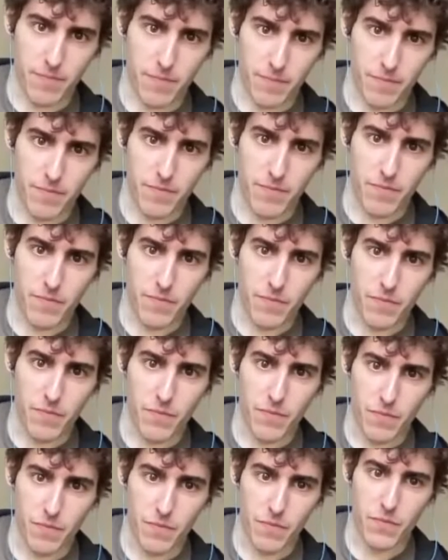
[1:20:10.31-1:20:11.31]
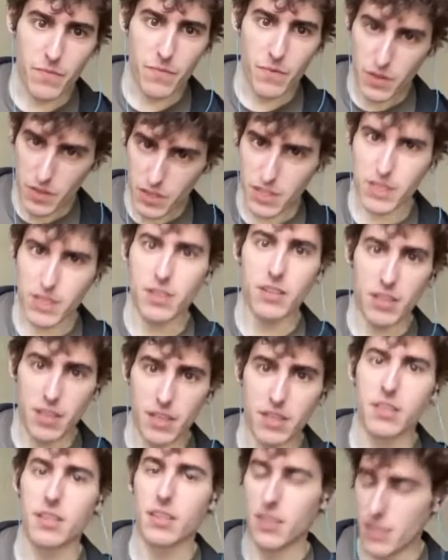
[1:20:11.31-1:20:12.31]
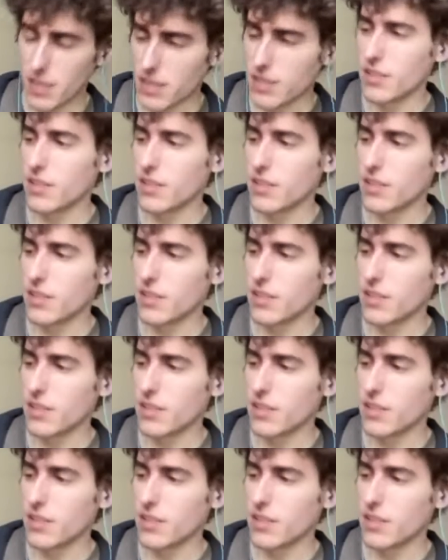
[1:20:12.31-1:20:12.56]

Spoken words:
In the process that it was just